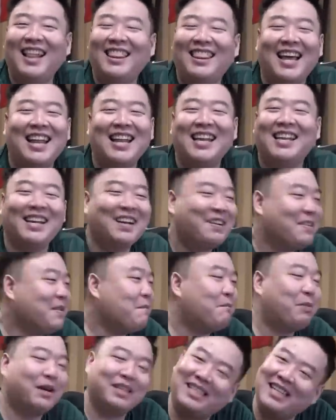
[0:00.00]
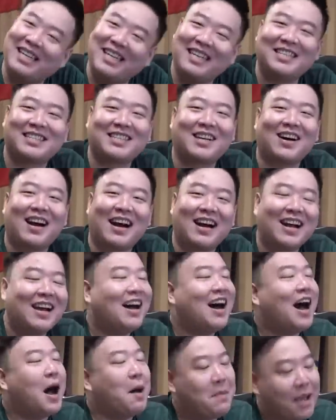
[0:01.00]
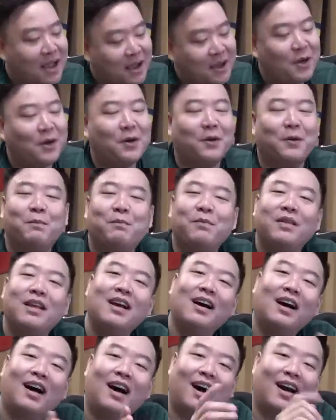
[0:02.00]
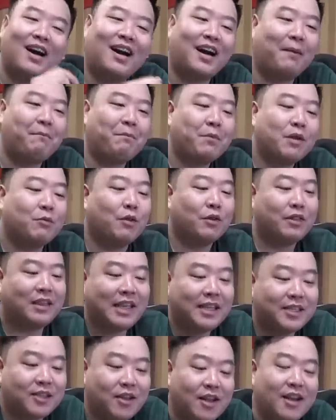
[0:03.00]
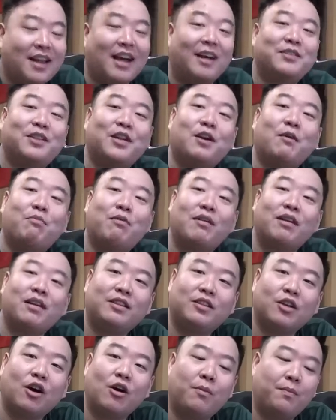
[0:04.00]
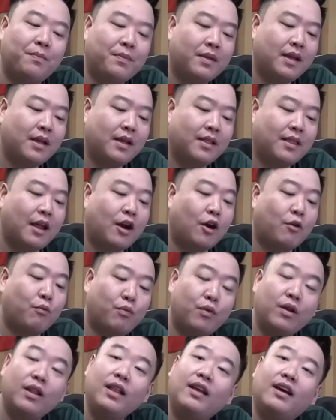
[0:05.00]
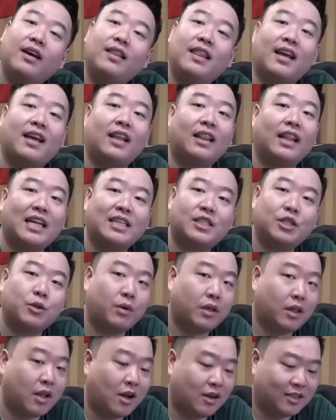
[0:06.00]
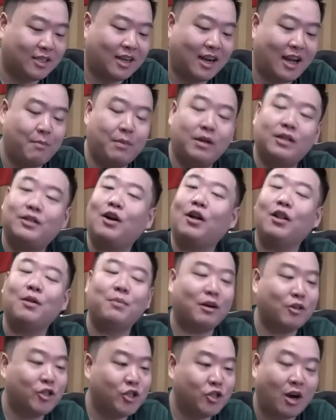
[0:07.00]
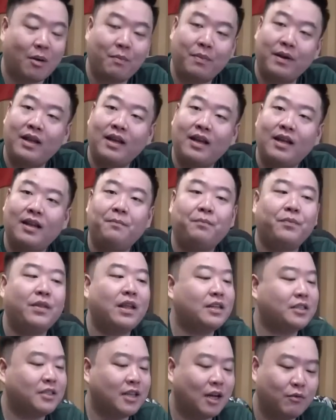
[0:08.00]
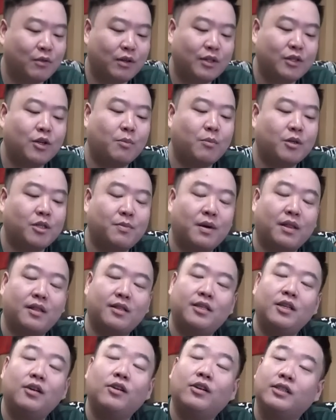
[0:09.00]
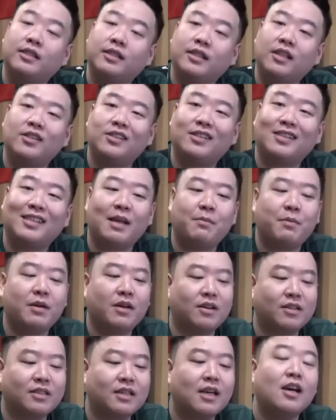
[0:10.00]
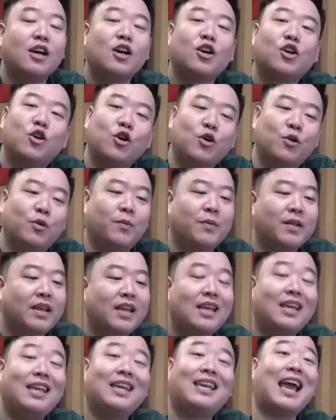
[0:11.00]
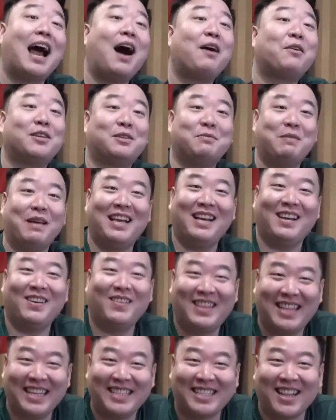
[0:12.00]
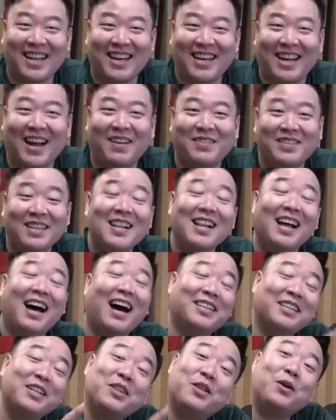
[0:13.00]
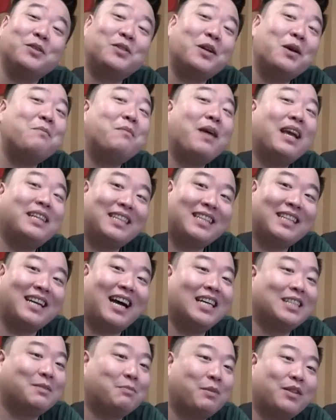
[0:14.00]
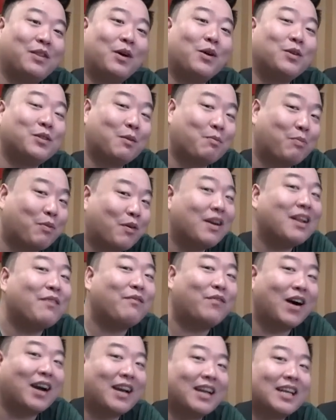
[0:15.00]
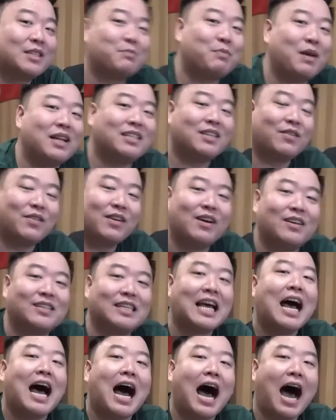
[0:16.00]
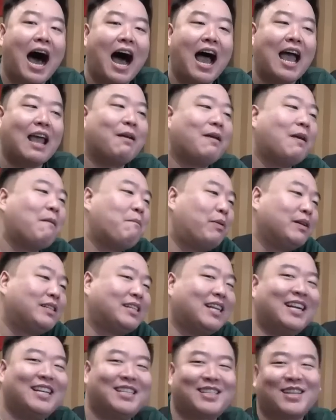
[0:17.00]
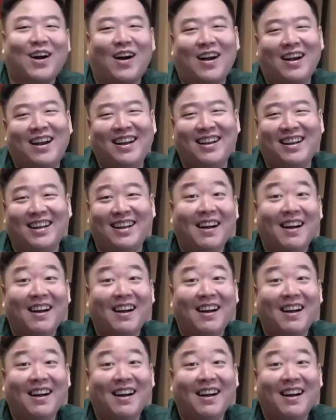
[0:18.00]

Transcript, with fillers: then he puts it in his cart. I'm like, cool. All right. Well, these are the knives that are pretty dope, that are really good, that can last you a long time. And it's all about sharpening it, and it's not really so much about the steel, because the steel's the same. He goes, cool. He counters me with these other knives. I was like, those are amazing knives, but those are pretty fucking expensive. He goes, aight. He puts it in his cart.